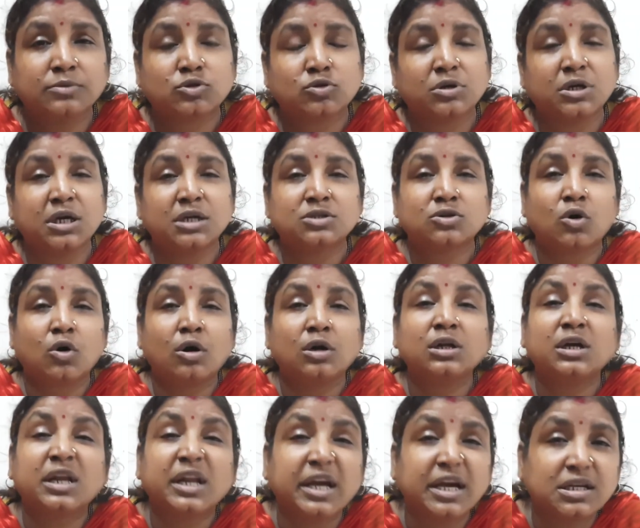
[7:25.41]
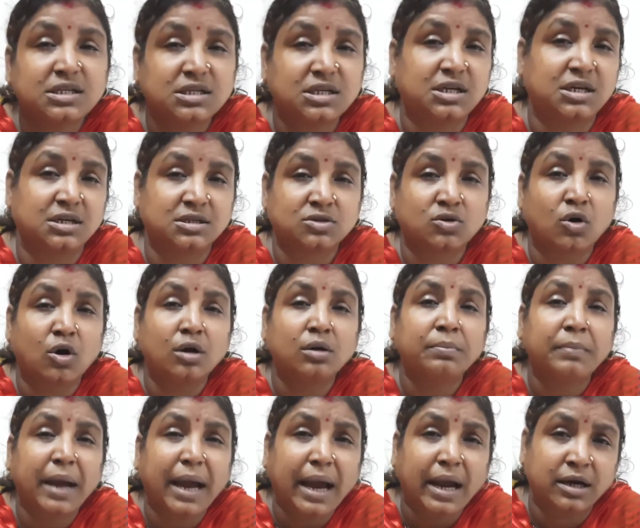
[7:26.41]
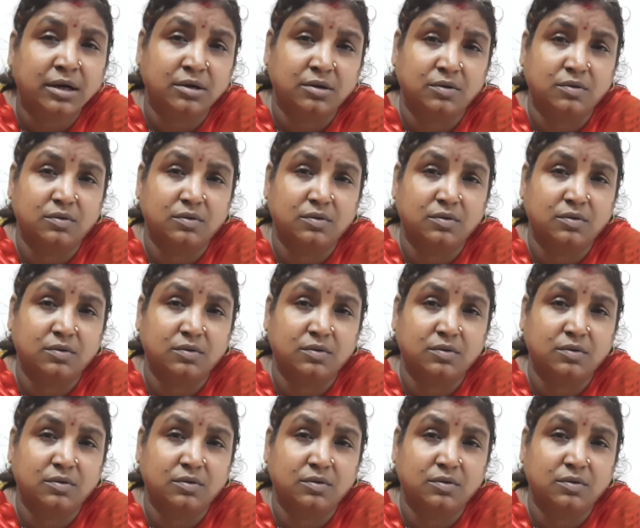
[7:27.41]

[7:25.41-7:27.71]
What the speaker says: so he has gone crazy, he has gone mad.